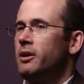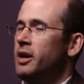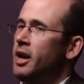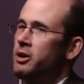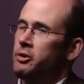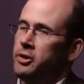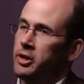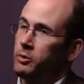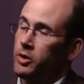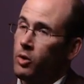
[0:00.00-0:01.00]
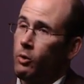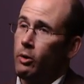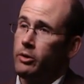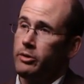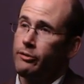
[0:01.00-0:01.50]
again, are you going to
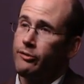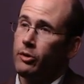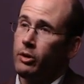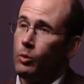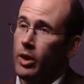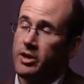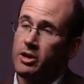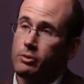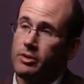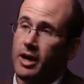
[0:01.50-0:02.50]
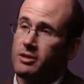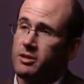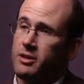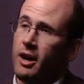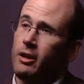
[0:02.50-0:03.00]
record the full
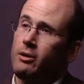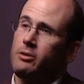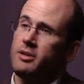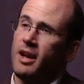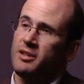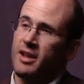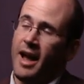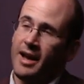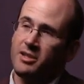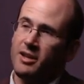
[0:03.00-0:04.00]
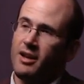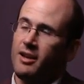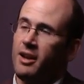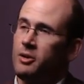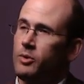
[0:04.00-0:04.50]
$100,000 as asset
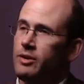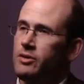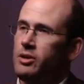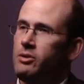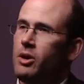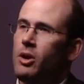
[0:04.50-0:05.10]
and revenue,